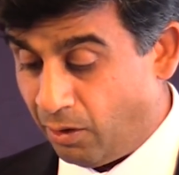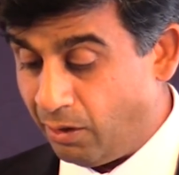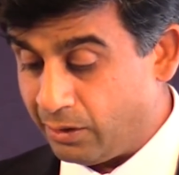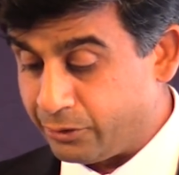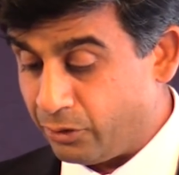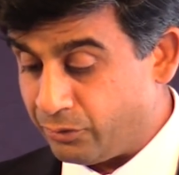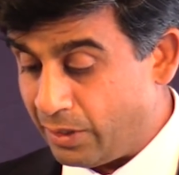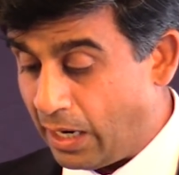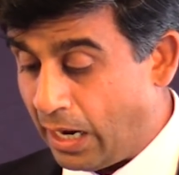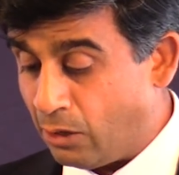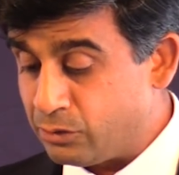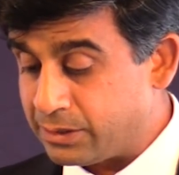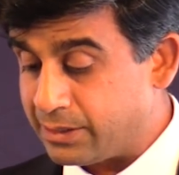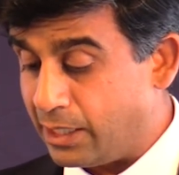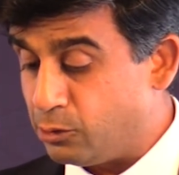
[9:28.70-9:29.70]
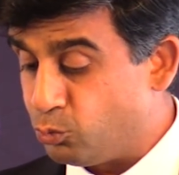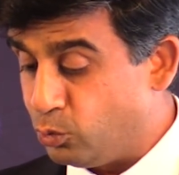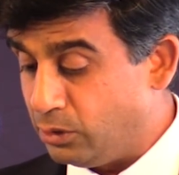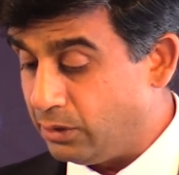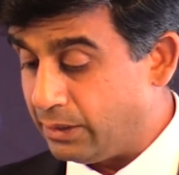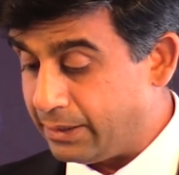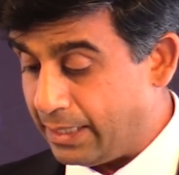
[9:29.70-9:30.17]
Although the
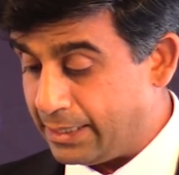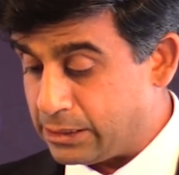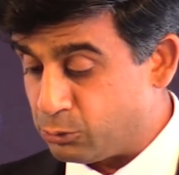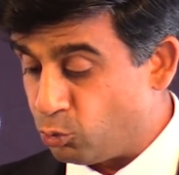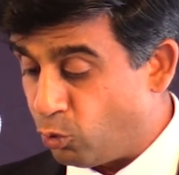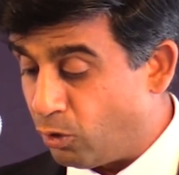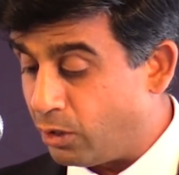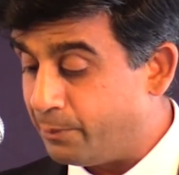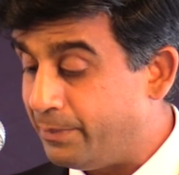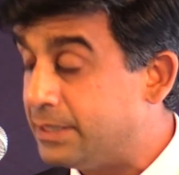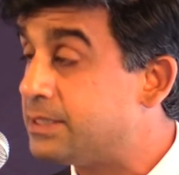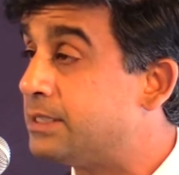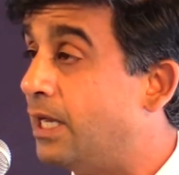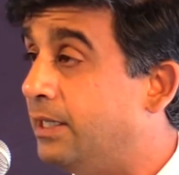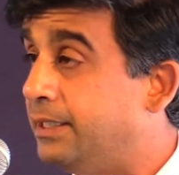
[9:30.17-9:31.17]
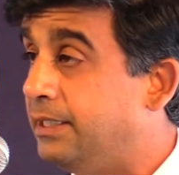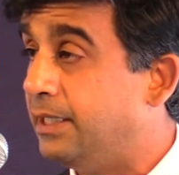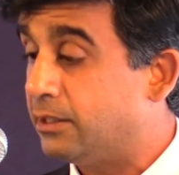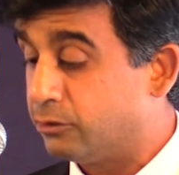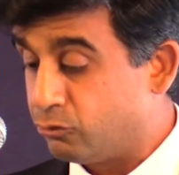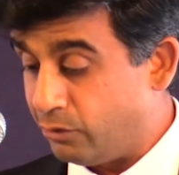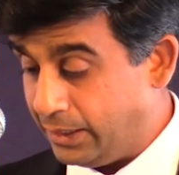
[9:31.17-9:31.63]
outside world is warm and
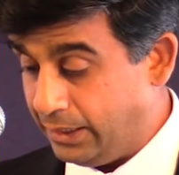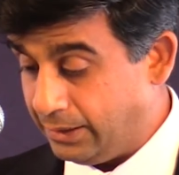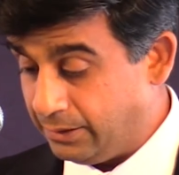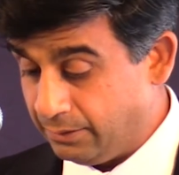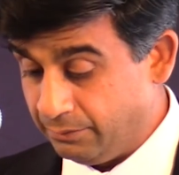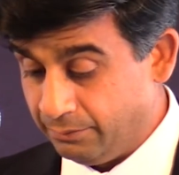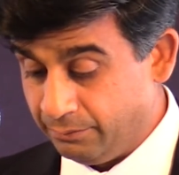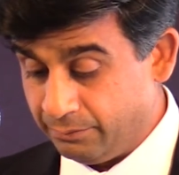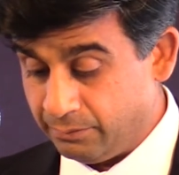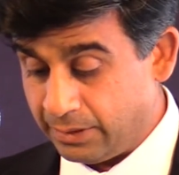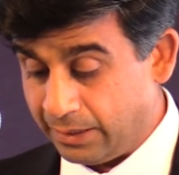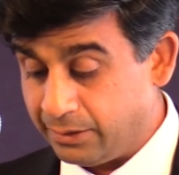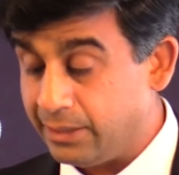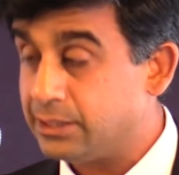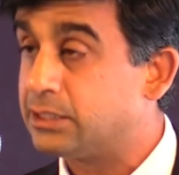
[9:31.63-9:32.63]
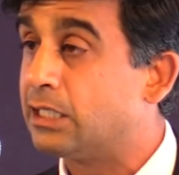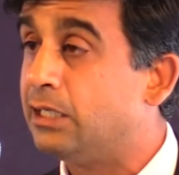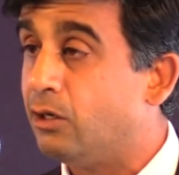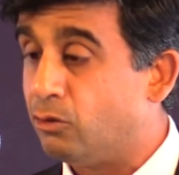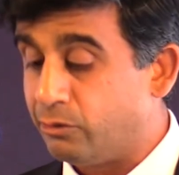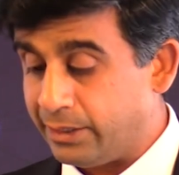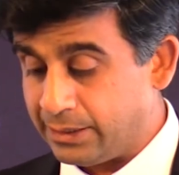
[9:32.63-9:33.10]
sunny and green, and there's
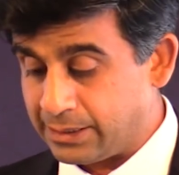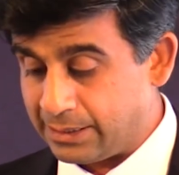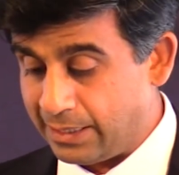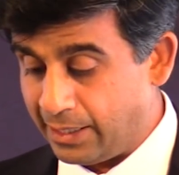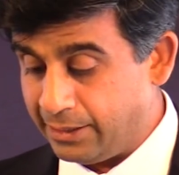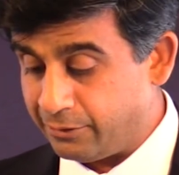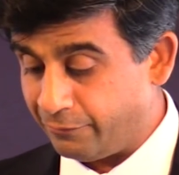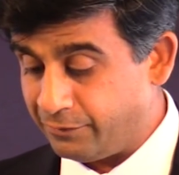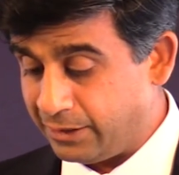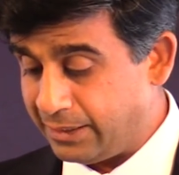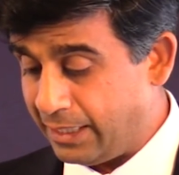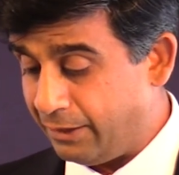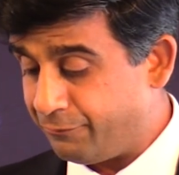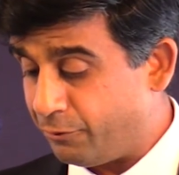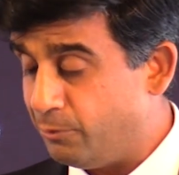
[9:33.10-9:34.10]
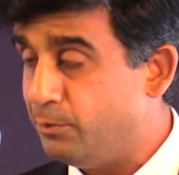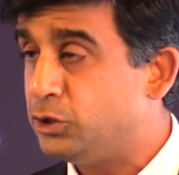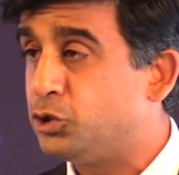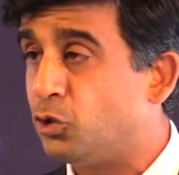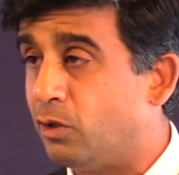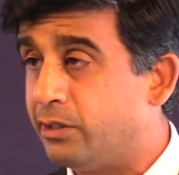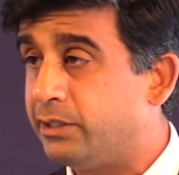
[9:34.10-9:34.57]
glorious light of the day for
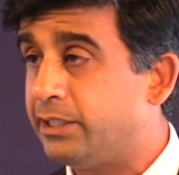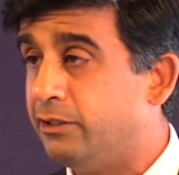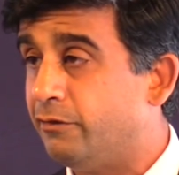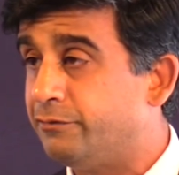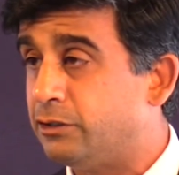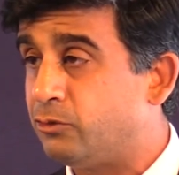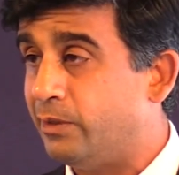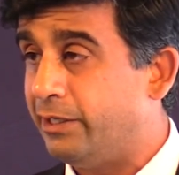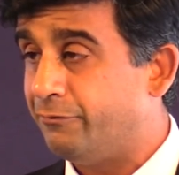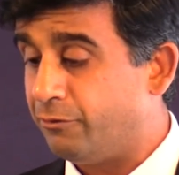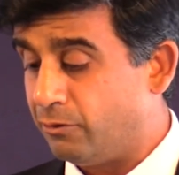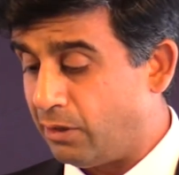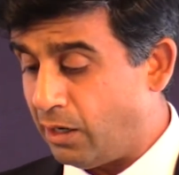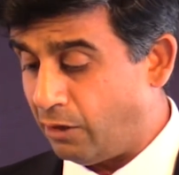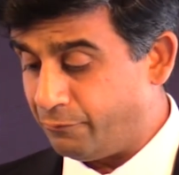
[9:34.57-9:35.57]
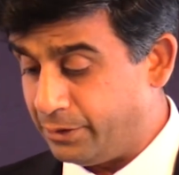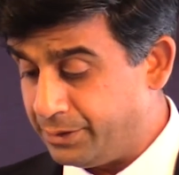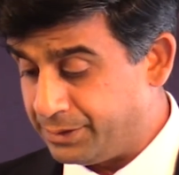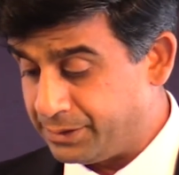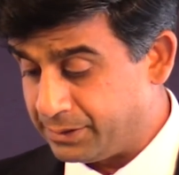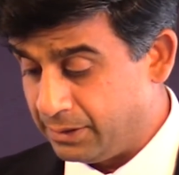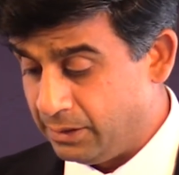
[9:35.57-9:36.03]
majority of the 24
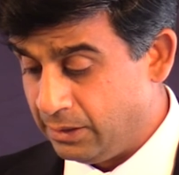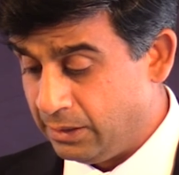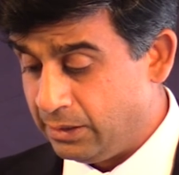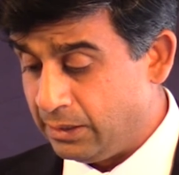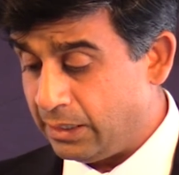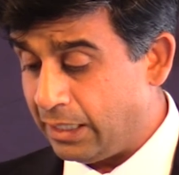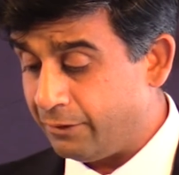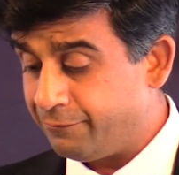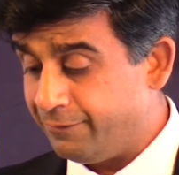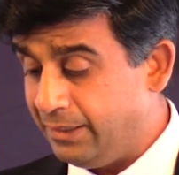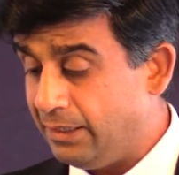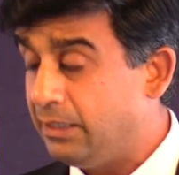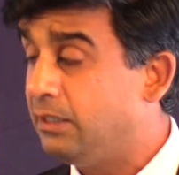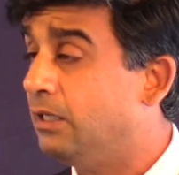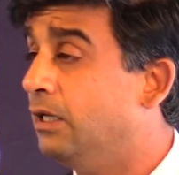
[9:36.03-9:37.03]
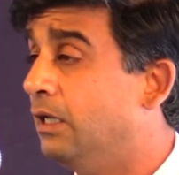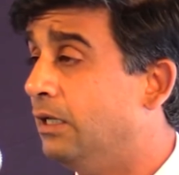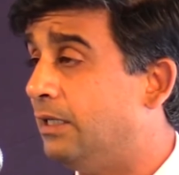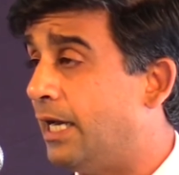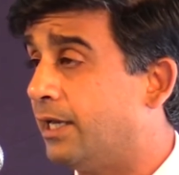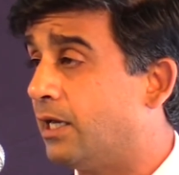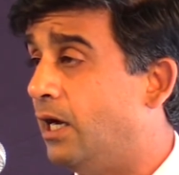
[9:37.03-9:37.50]
hours, I feel
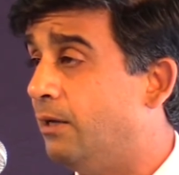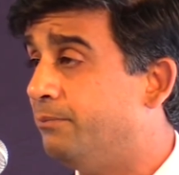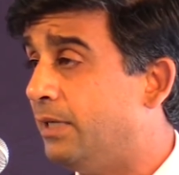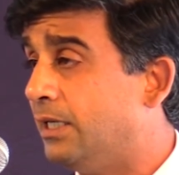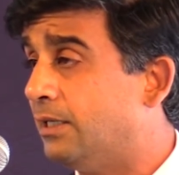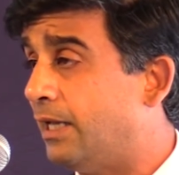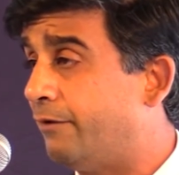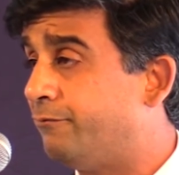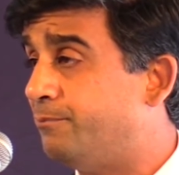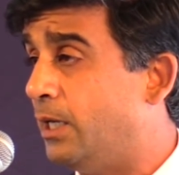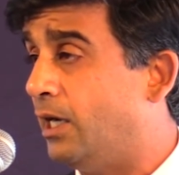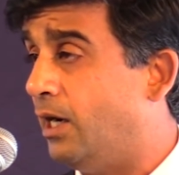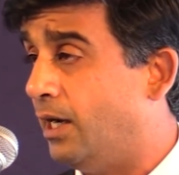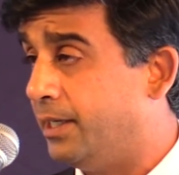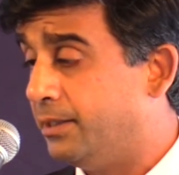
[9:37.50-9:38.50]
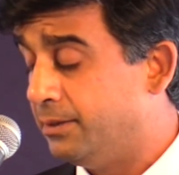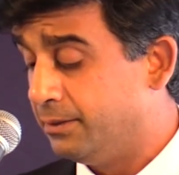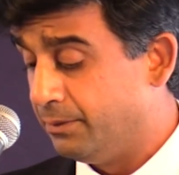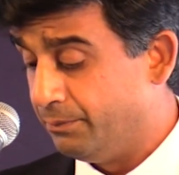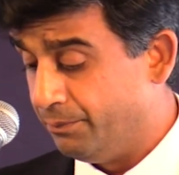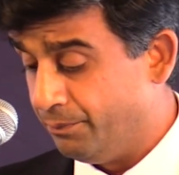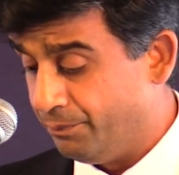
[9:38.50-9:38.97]
like I'm being left
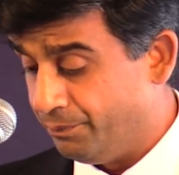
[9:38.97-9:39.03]
behind.